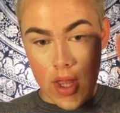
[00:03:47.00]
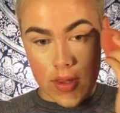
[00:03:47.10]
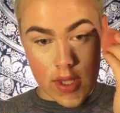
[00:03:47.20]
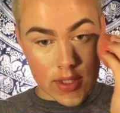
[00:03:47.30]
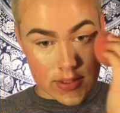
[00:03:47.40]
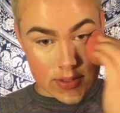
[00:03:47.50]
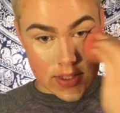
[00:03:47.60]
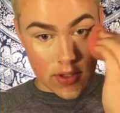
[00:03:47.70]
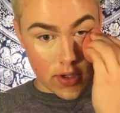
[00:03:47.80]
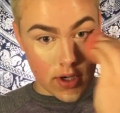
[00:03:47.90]
the
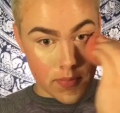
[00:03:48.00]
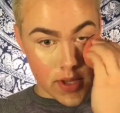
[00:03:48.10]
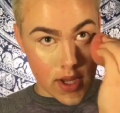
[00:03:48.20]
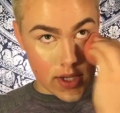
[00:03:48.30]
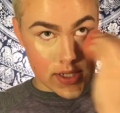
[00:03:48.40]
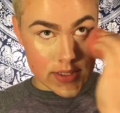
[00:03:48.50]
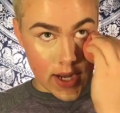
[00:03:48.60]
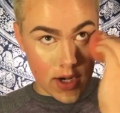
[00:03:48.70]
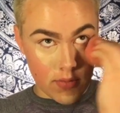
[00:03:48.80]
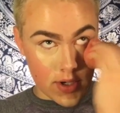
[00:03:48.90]
concealer because
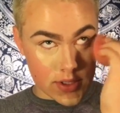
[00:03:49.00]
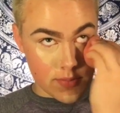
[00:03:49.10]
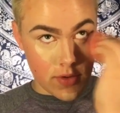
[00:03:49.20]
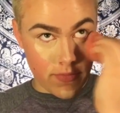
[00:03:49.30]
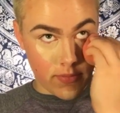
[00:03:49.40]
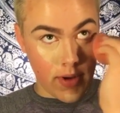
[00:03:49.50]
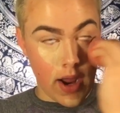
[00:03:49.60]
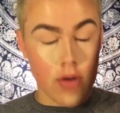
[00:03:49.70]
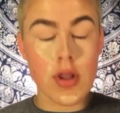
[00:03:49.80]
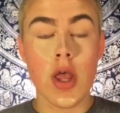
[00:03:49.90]
I don't want it to move
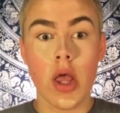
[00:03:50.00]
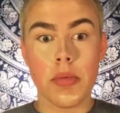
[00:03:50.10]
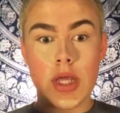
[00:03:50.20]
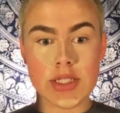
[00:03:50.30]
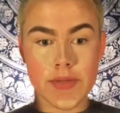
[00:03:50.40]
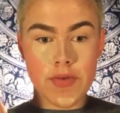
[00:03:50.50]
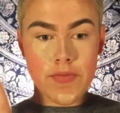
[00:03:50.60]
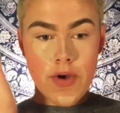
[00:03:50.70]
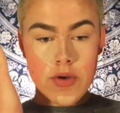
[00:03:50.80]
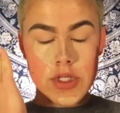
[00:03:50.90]
around. Because if you
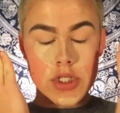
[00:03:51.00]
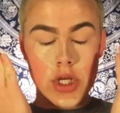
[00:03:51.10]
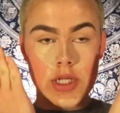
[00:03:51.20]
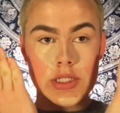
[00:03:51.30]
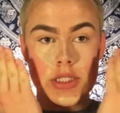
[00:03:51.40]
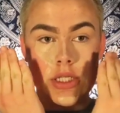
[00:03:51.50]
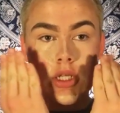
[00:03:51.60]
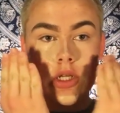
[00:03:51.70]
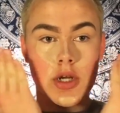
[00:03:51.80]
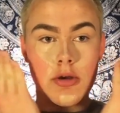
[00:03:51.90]
focus your
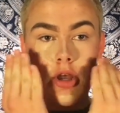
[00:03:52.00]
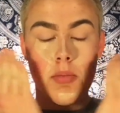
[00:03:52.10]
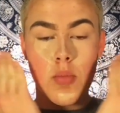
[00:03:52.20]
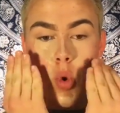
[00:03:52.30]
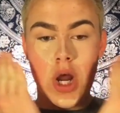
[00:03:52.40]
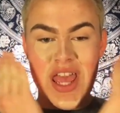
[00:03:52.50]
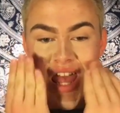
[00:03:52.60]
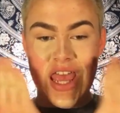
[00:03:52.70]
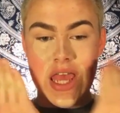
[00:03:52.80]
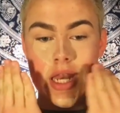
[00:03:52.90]
concealer more
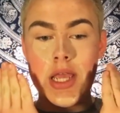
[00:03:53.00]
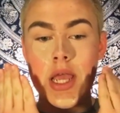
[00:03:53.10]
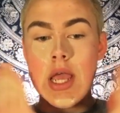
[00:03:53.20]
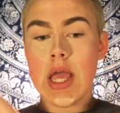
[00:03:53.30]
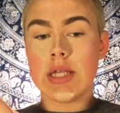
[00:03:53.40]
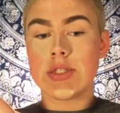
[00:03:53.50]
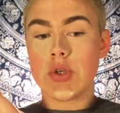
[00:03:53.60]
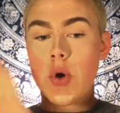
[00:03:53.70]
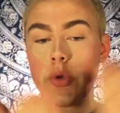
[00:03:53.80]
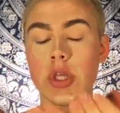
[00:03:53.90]
in, it's
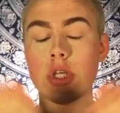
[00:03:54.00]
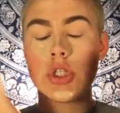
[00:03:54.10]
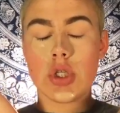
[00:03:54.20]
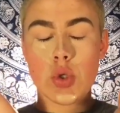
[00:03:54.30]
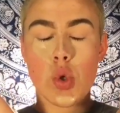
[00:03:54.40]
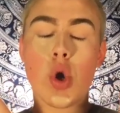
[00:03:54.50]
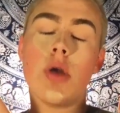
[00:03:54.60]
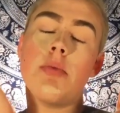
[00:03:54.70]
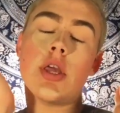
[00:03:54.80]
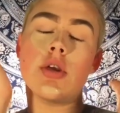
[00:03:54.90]
going to
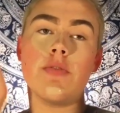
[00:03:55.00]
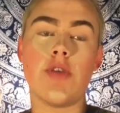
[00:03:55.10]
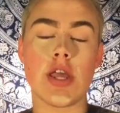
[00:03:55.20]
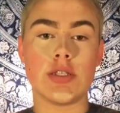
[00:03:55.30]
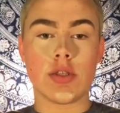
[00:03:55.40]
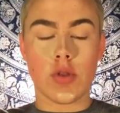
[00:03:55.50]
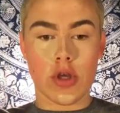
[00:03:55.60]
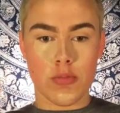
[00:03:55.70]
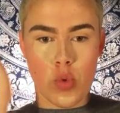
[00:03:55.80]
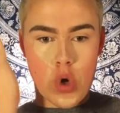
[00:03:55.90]
make your face
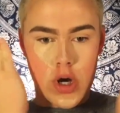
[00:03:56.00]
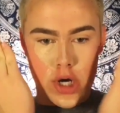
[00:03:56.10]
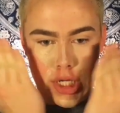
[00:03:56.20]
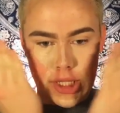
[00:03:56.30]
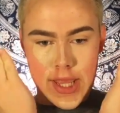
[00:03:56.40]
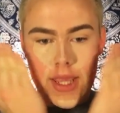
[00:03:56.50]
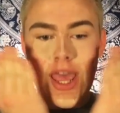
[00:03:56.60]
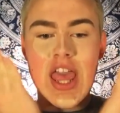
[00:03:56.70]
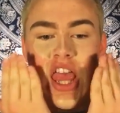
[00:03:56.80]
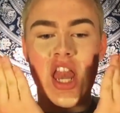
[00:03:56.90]
look more
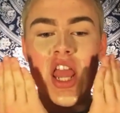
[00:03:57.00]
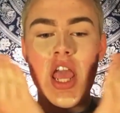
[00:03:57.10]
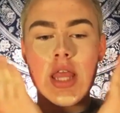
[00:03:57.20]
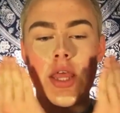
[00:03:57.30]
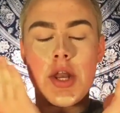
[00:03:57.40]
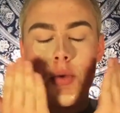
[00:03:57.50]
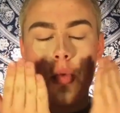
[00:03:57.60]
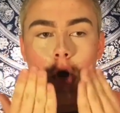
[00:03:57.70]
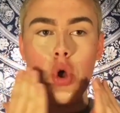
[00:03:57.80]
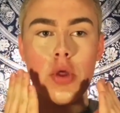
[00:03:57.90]
in than it
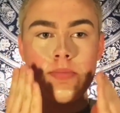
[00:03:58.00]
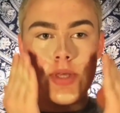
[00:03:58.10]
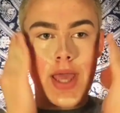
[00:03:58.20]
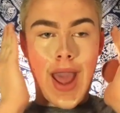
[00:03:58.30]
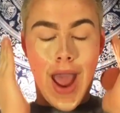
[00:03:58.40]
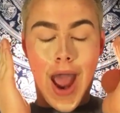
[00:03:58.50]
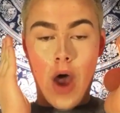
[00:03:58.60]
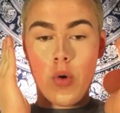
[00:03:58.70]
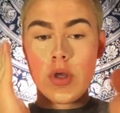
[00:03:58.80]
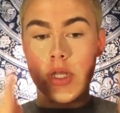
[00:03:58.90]
will be
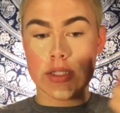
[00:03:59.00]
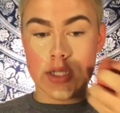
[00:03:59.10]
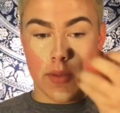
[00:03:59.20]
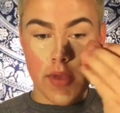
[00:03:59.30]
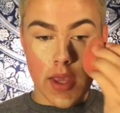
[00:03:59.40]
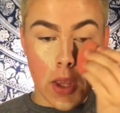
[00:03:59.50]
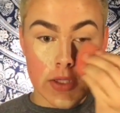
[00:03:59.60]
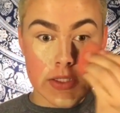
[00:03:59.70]
out, and it's going to make it